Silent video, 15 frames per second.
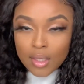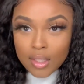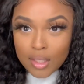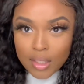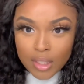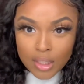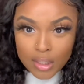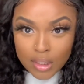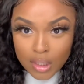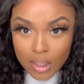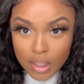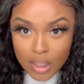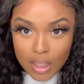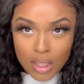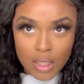
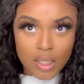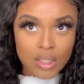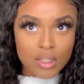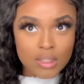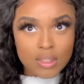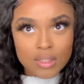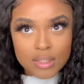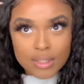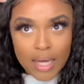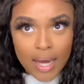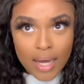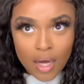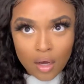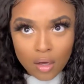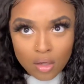literally any
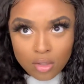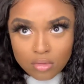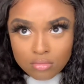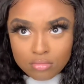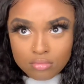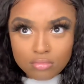style,